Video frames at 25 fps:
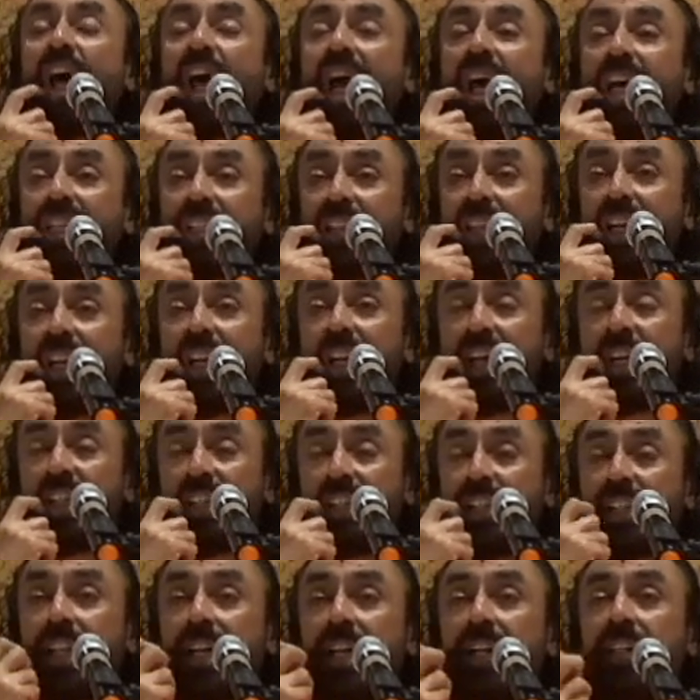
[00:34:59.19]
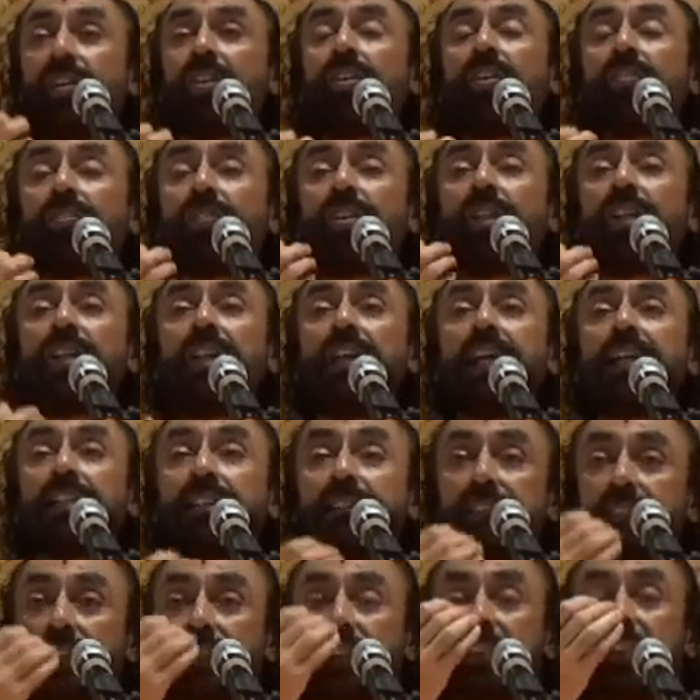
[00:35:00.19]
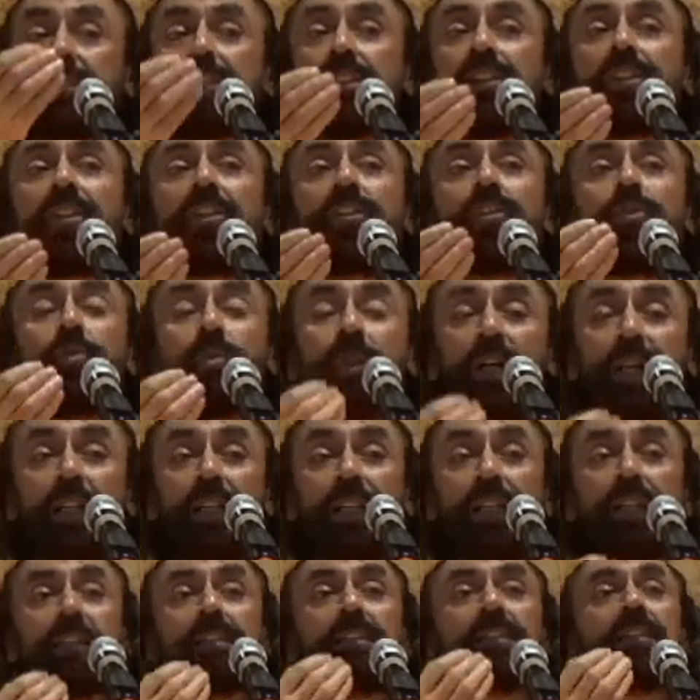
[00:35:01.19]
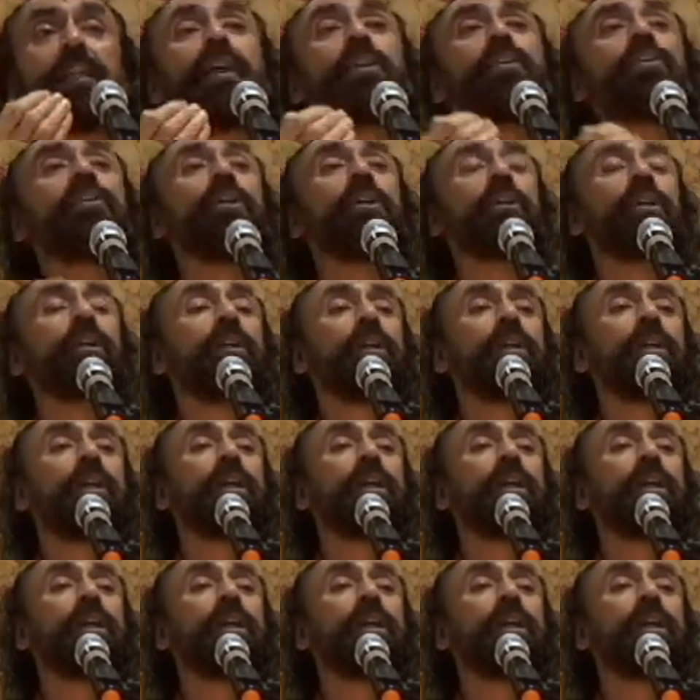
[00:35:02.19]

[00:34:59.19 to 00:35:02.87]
And then at the end of the lecture is a Q&A session.